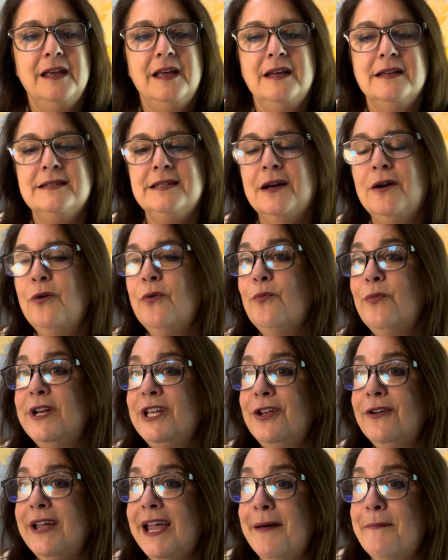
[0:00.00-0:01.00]
So when
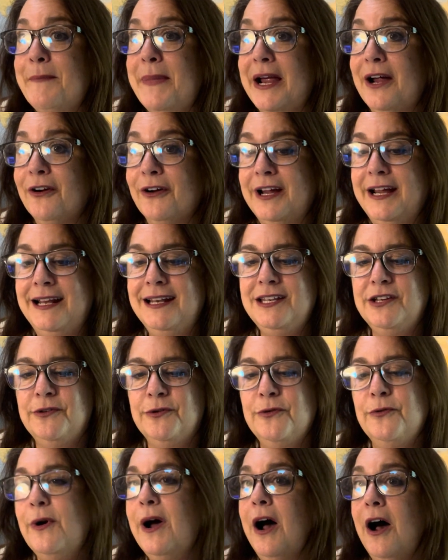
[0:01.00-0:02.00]
you get married,
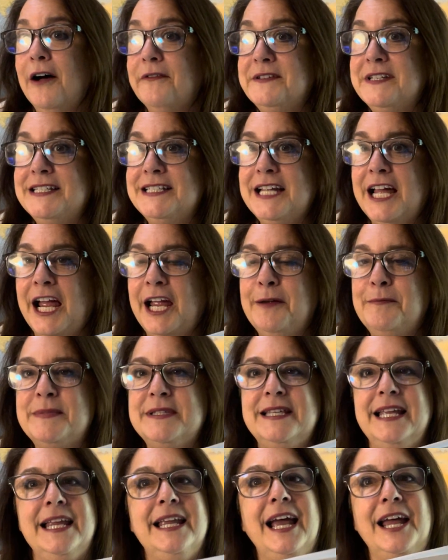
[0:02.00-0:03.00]
you oftentimes
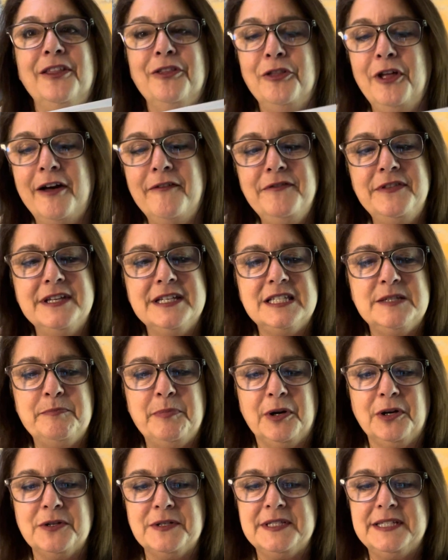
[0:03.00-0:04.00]
think, I love this
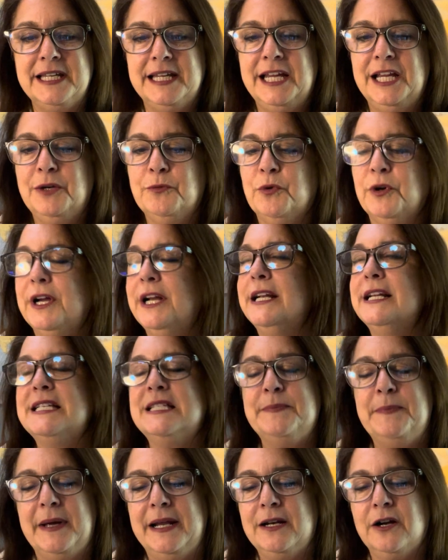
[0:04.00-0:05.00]
person, we're going to
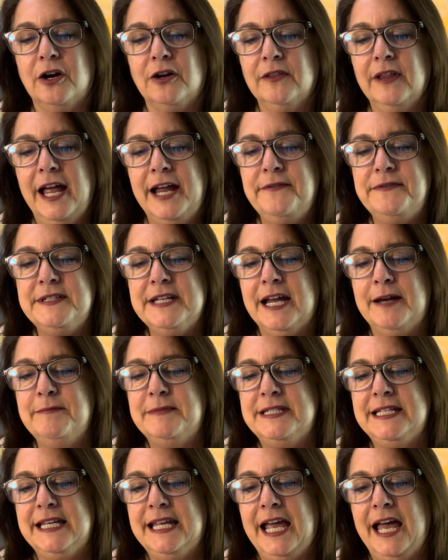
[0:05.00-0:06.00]
spend our lifetime
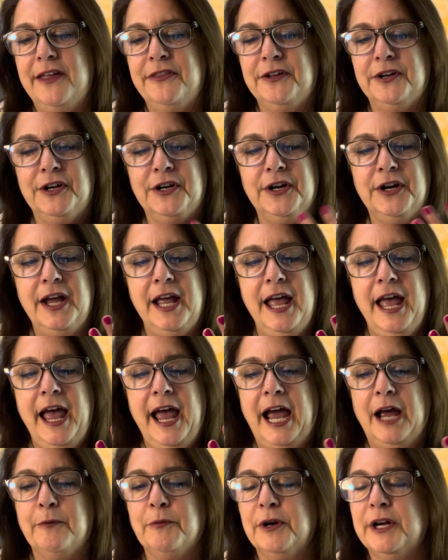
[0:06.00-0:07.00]
together,
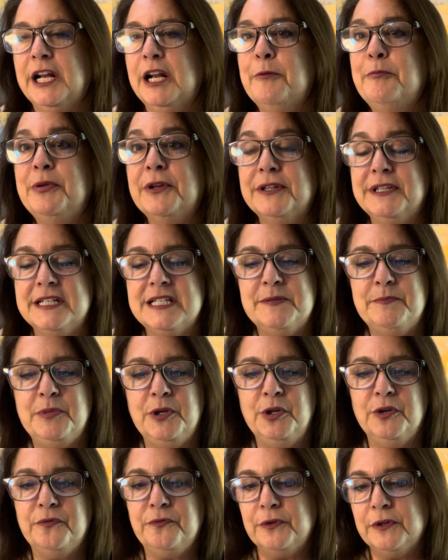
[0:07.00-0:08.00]
and we're going to build this
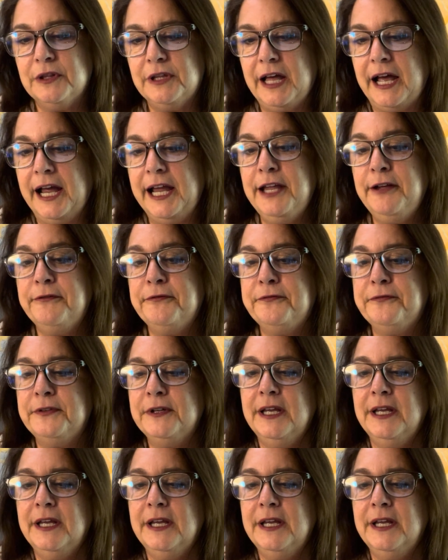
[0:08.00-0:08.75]
beautiful life.